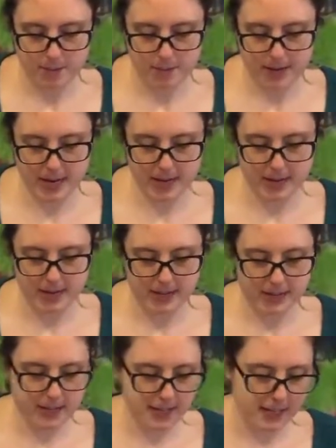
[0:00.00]
but
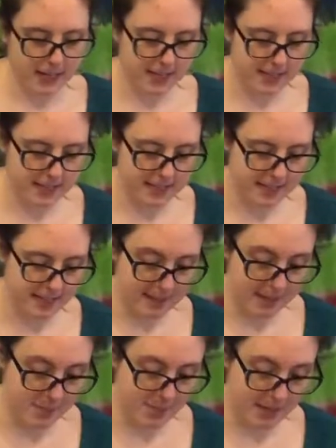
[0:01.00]
he is
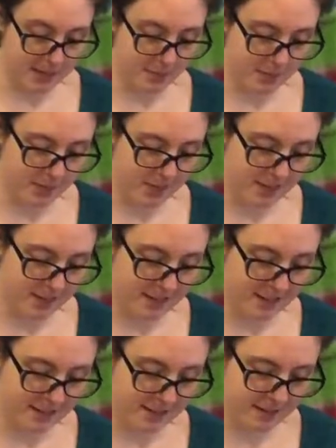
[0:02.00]
sleeping
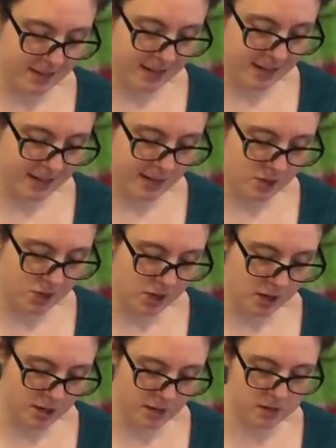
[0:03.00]
because
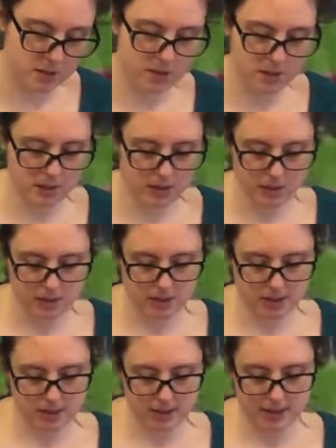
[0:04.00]
hedgehogs
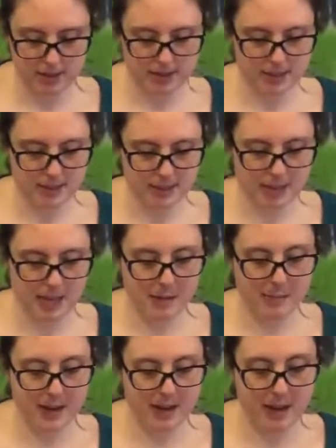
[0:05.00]

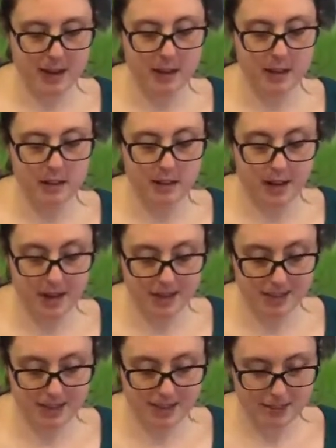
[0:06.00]
sleep a lot.